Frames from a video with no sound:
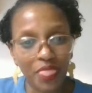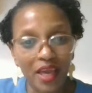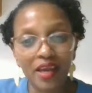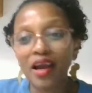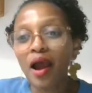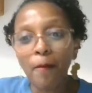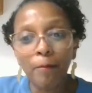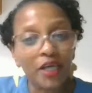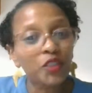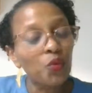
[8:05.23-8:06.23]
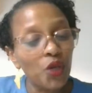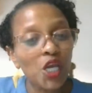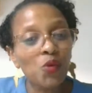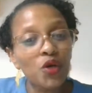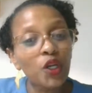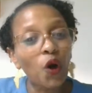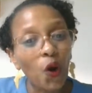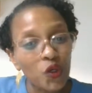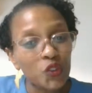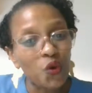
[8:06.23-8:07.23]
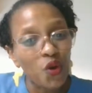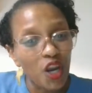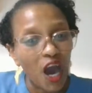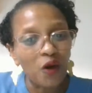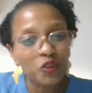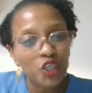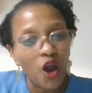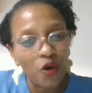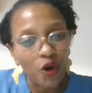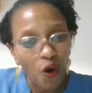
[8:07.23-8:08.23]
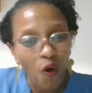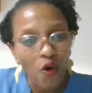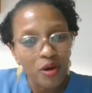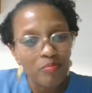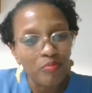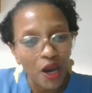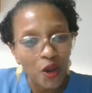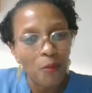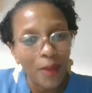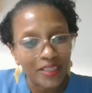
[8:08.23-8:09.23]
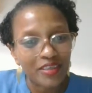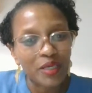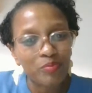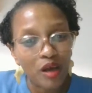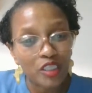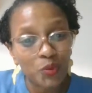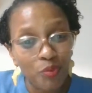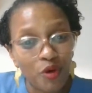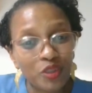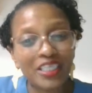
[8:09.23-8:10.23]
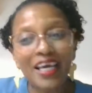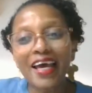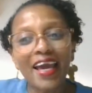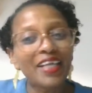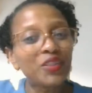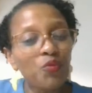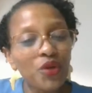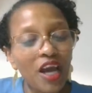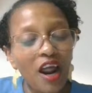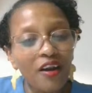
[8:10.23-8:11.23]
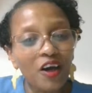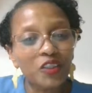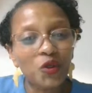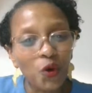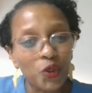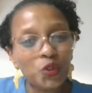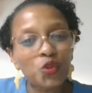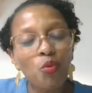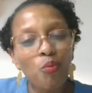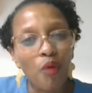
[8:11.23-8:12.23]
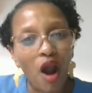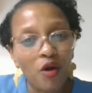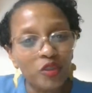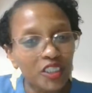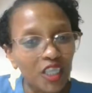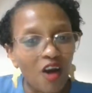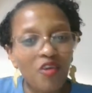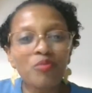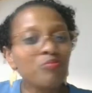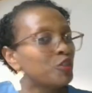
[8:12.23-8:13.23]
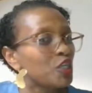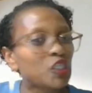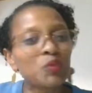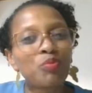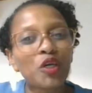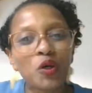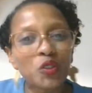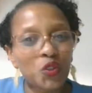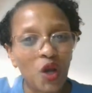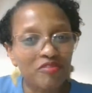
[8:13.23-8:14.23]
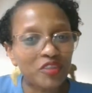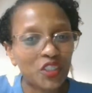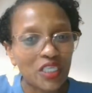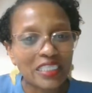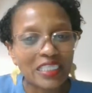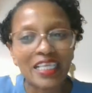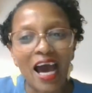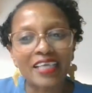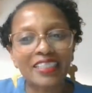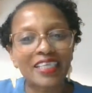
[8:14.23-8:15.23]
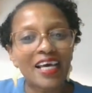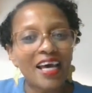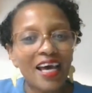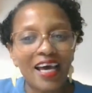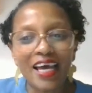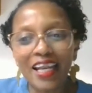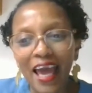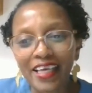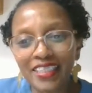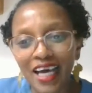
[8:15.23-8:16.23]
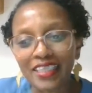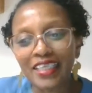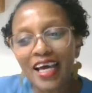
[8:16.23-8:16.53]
thing, but we will also launch our own biometric passports, and we are not going to bow down just because you have treated us like that.